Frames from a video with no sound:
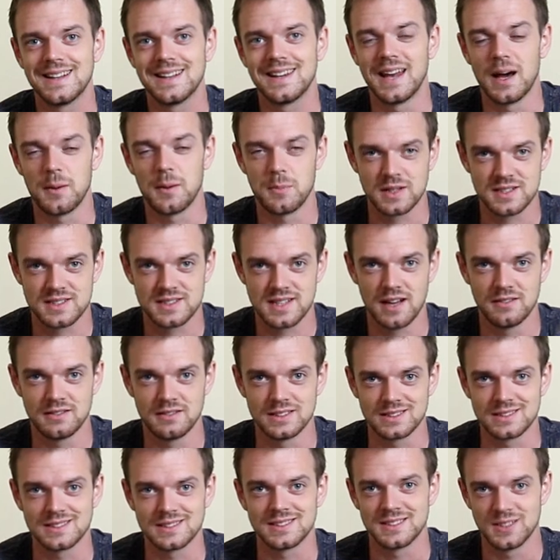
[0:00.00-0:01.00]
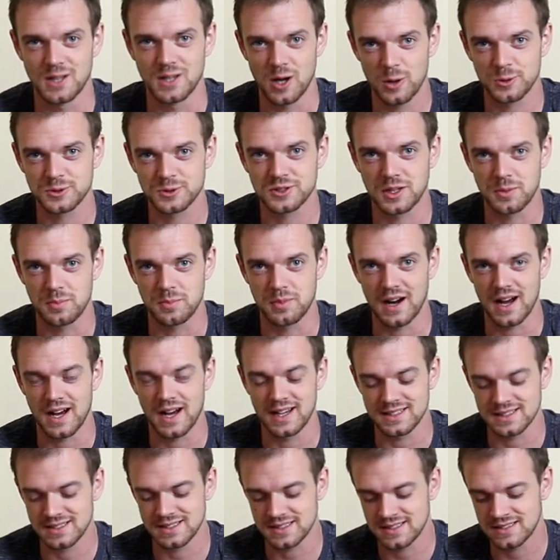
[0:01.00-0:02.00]
Number 7. No
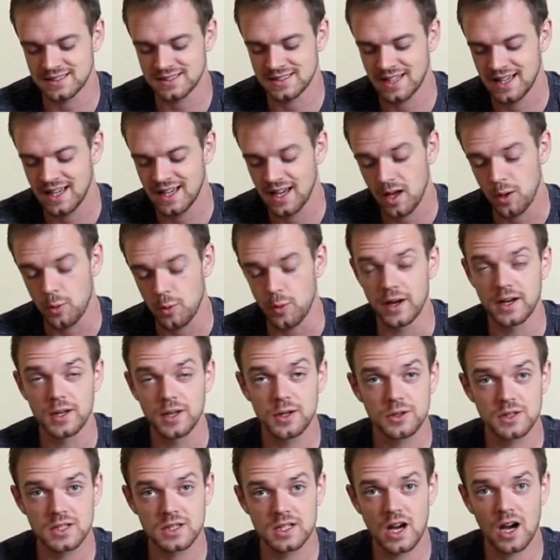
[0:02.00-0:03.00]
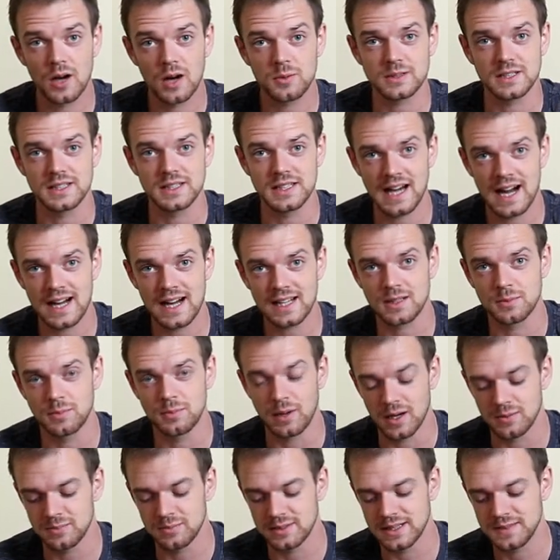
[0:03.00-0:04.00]
surprise. When you adopt a young
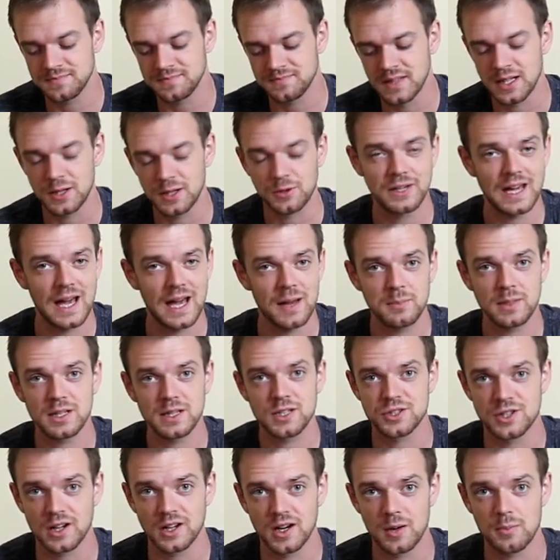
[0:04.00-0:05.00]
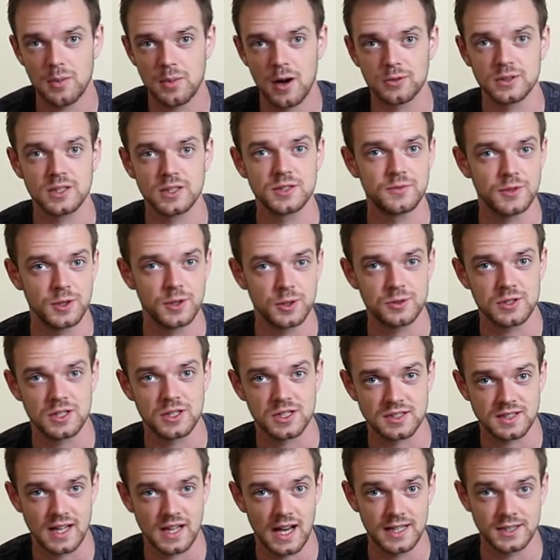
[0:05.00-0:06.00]
puppy, you can be sure about its future
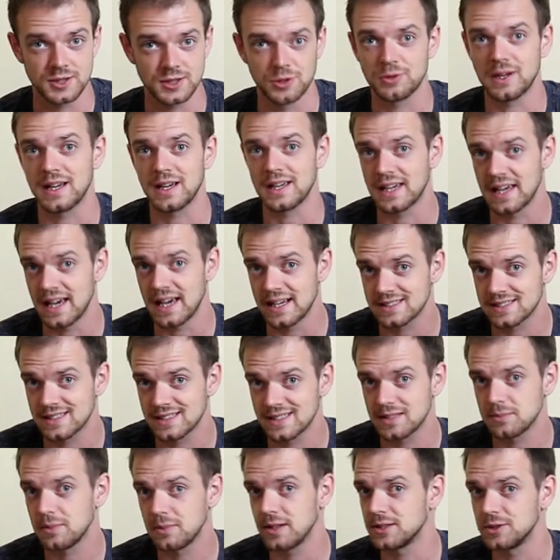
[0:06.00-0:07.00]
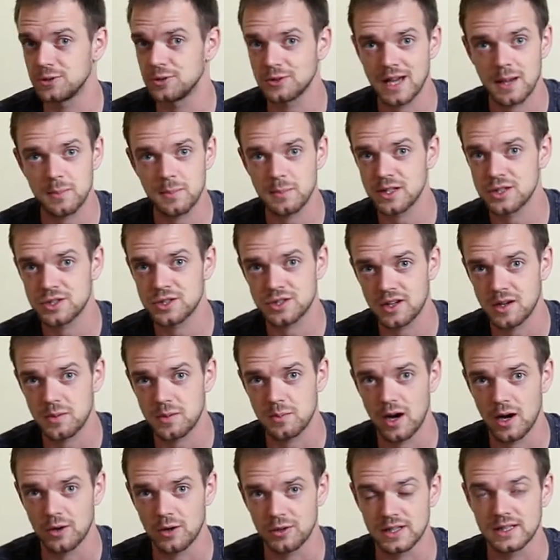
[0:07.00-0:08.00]
size. You can guess it, but you can be sure
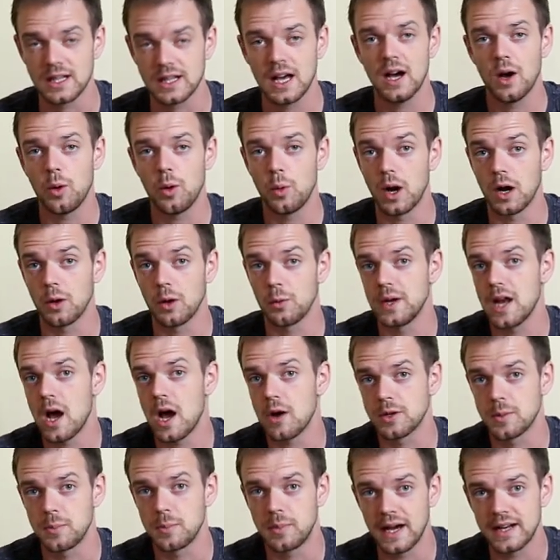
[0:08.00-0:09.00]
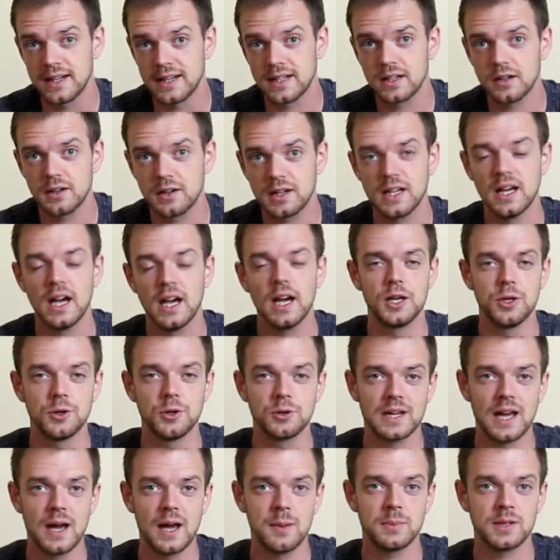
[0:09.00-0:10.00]
about it. Well, without a pedigree, you
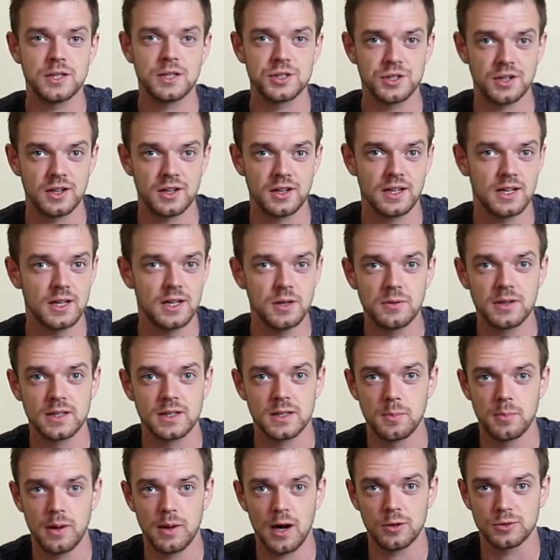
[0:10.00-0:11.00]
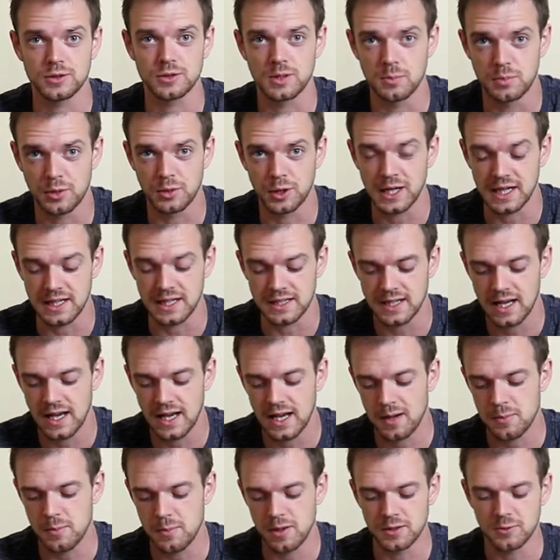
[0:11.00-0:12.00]
can be sure even about the breed.
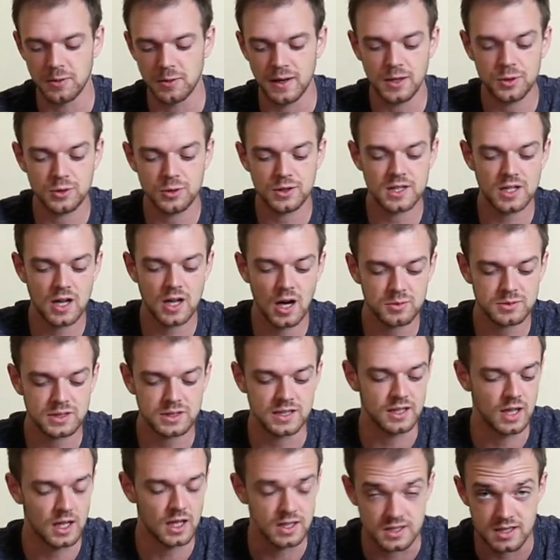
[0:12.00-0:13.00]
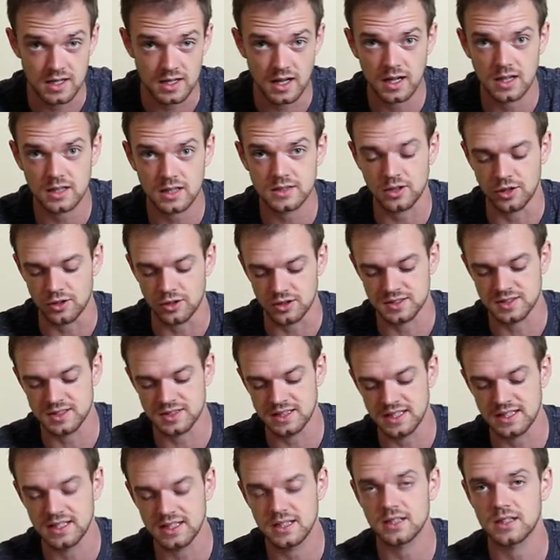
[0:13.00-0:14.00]
But when you adopt an adult or
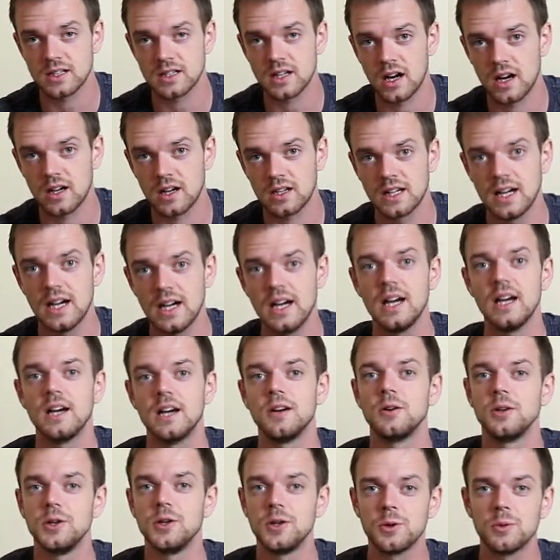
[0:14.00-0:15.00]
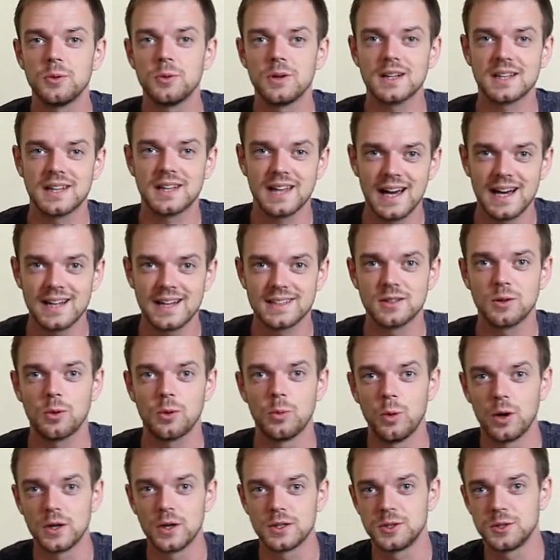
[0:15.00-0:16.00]
senior dog, you will get
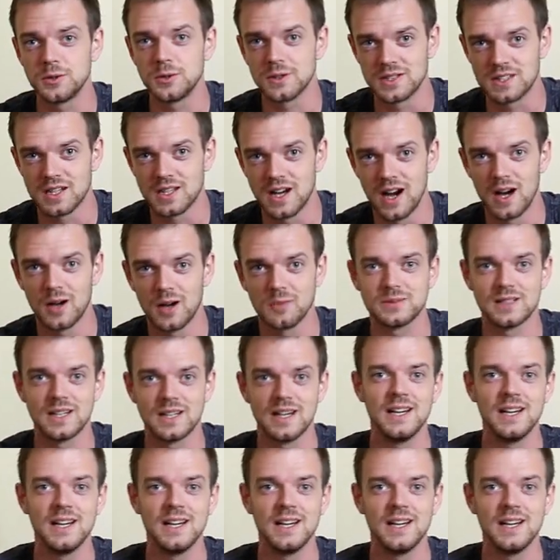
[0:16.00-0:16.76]
what you adopt.